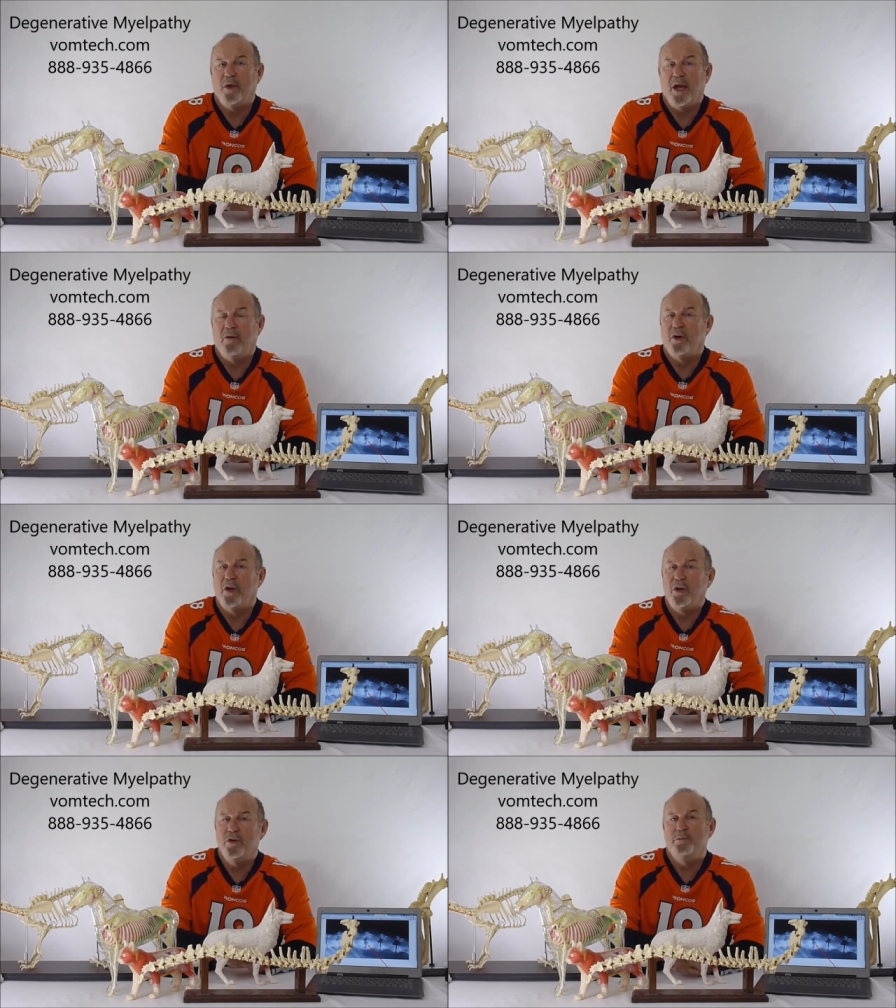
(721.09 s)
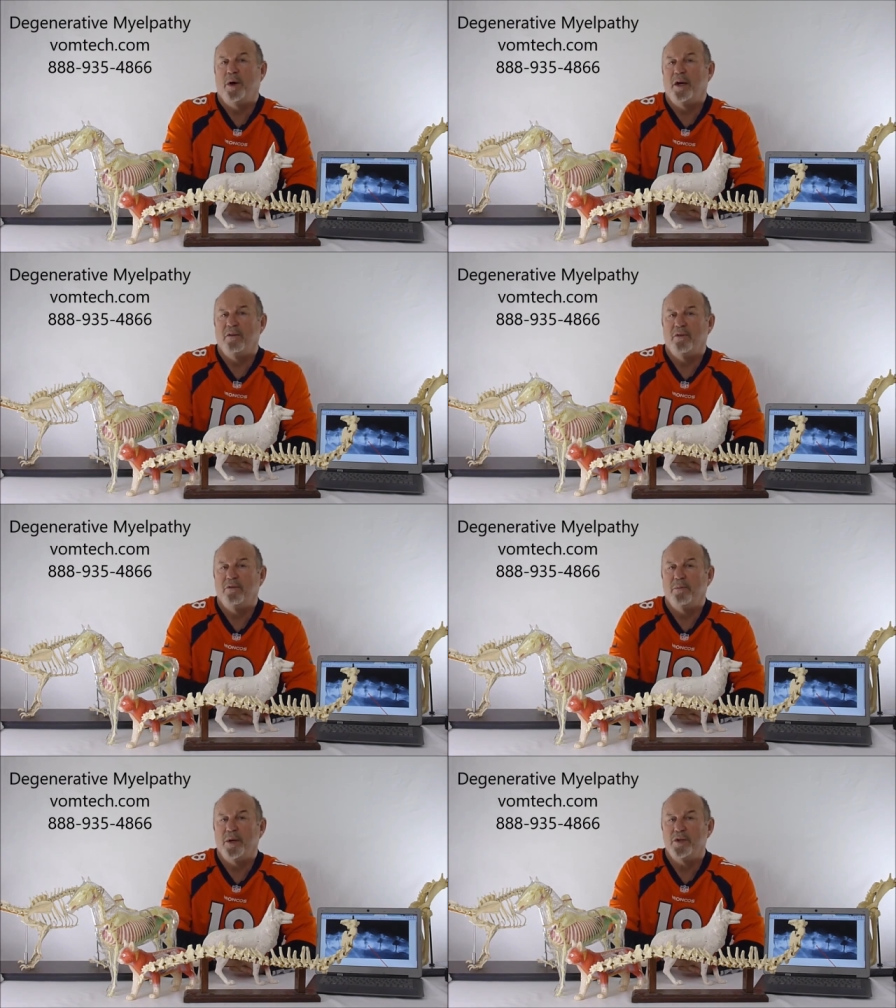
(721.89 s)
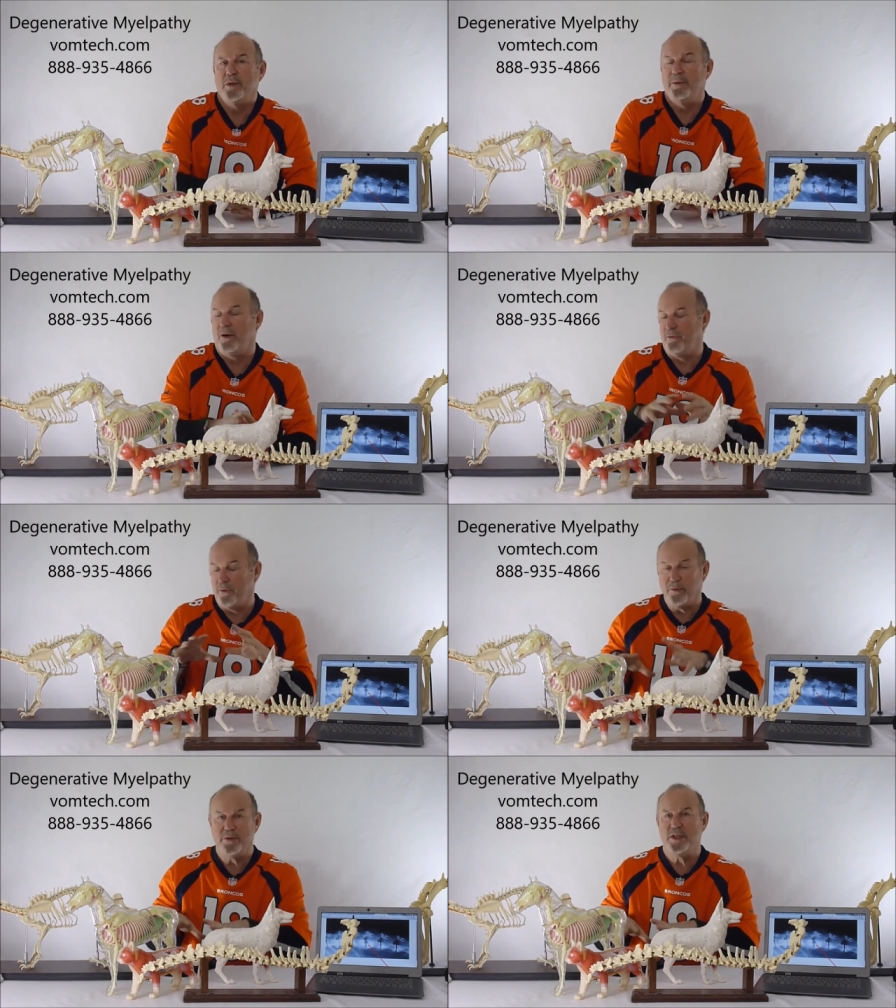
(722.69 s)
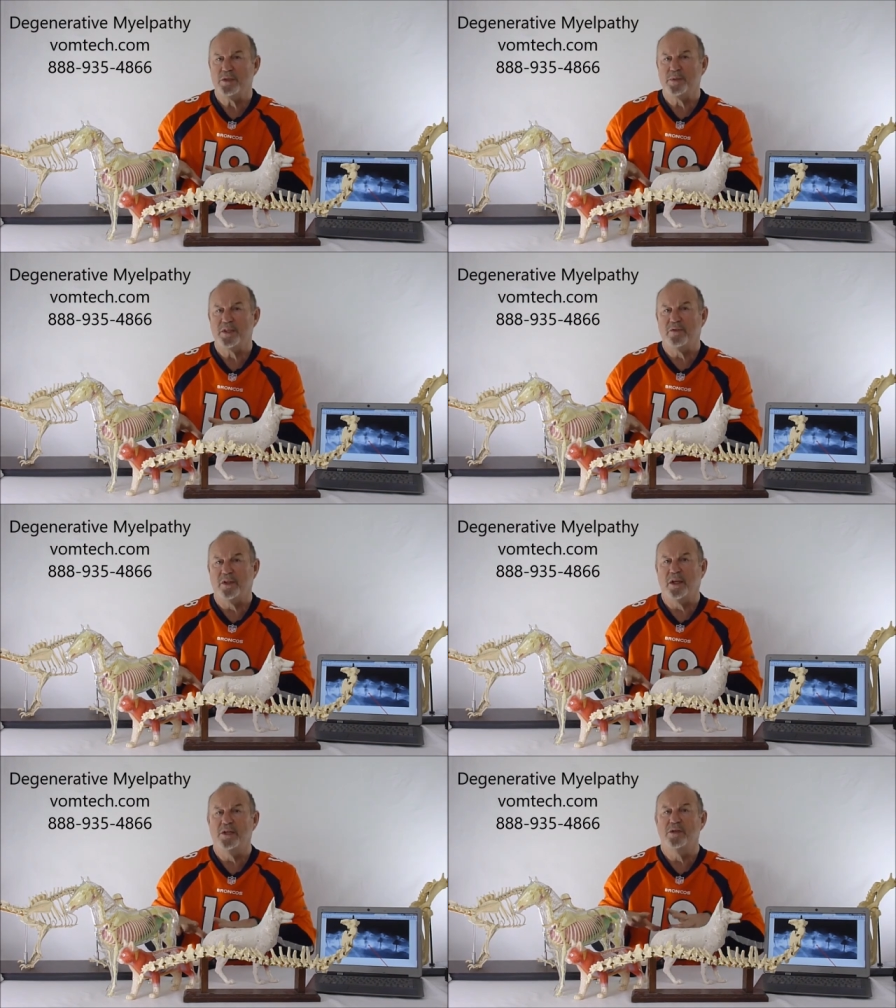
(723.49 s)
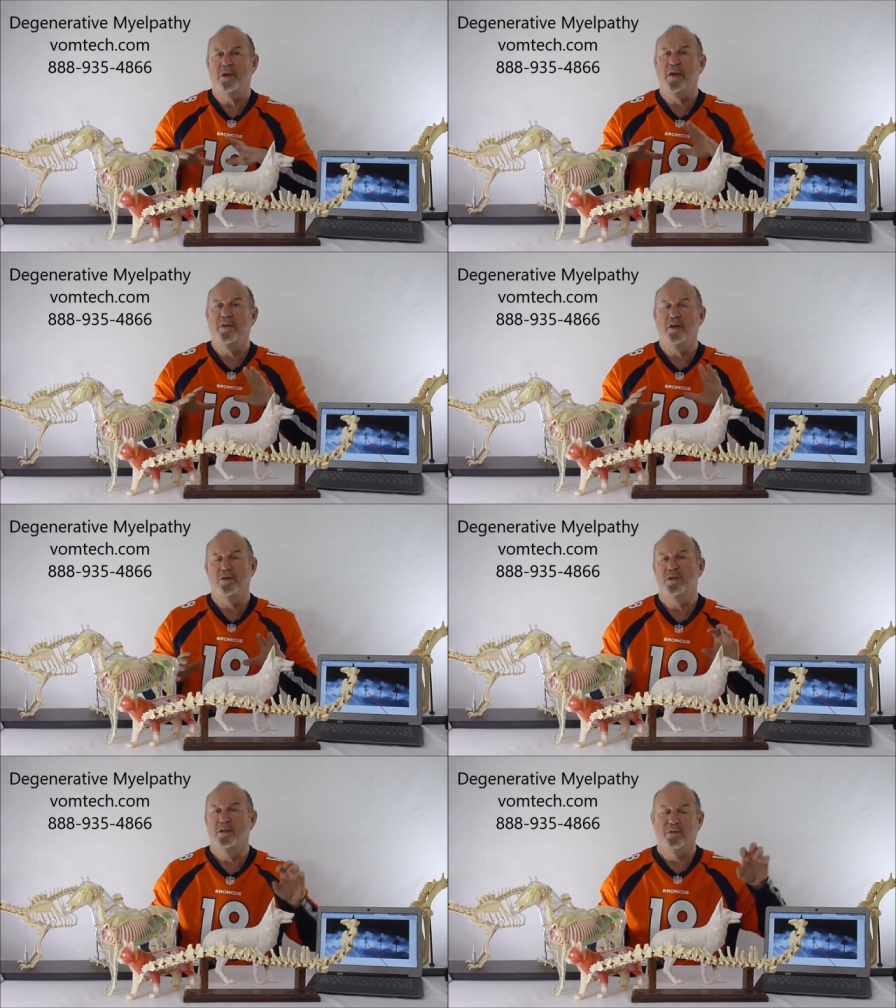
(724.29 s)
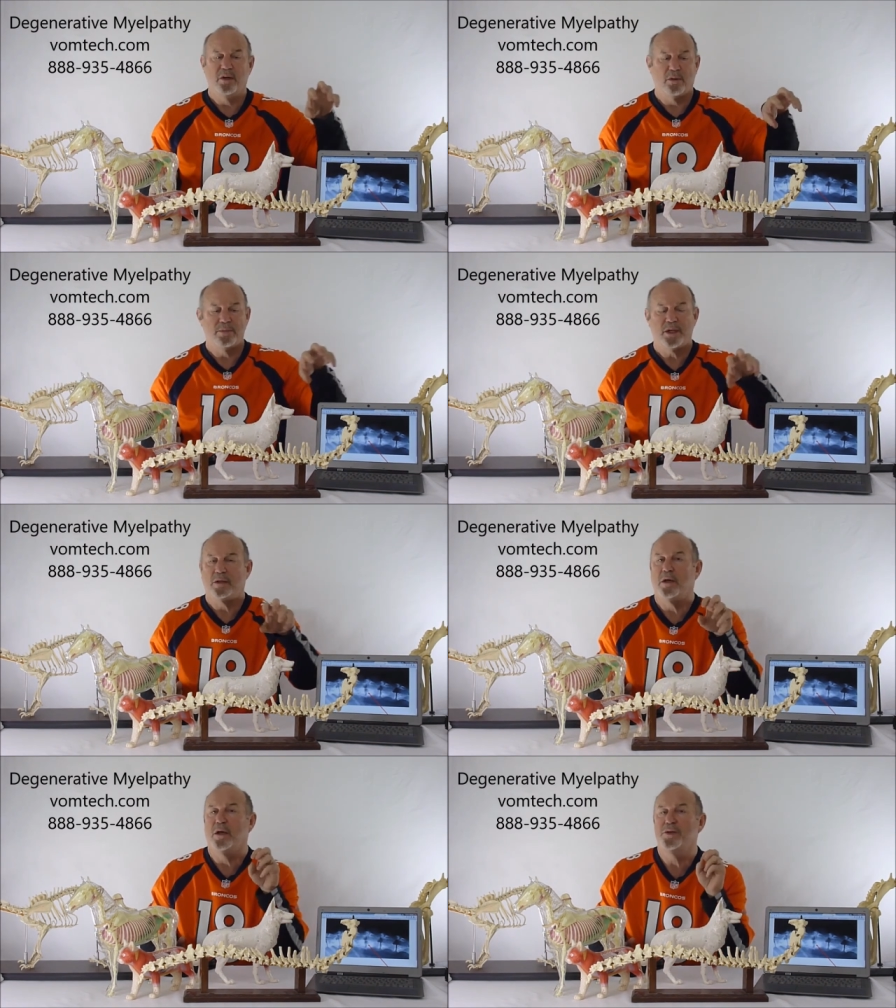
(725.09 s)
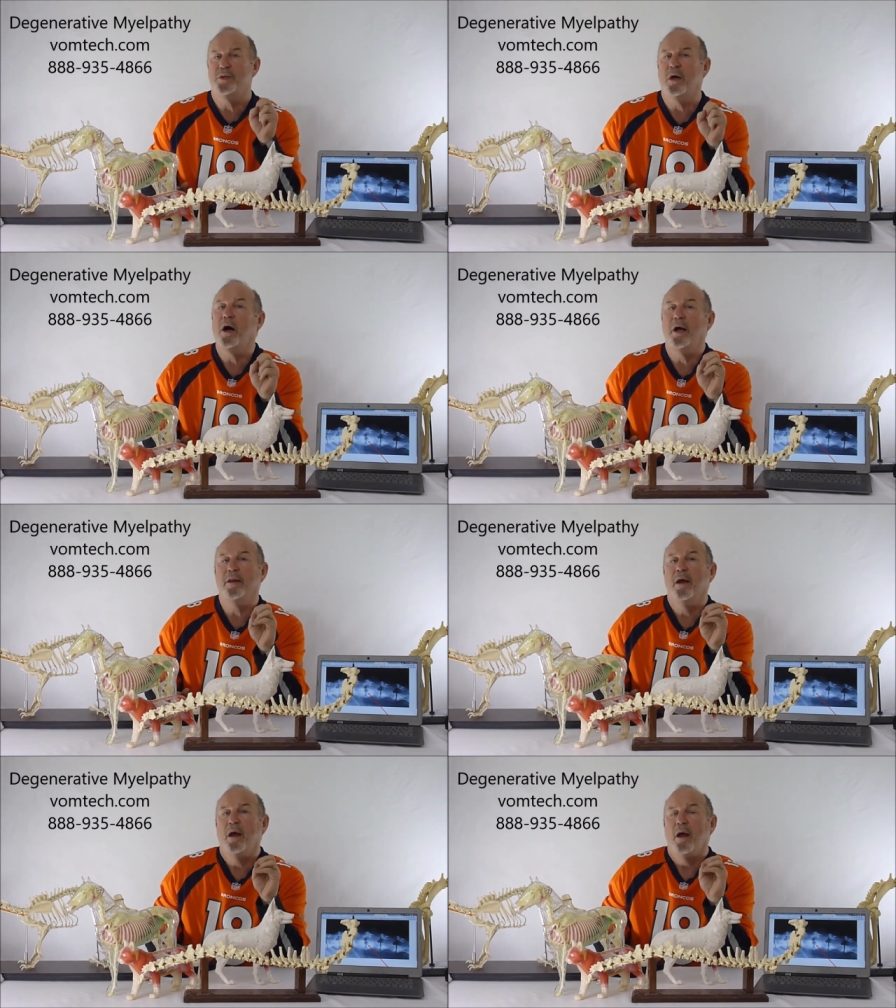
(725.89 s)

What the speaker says: We have a huge body of information about frequency-specific laser and the use of the VOM technology on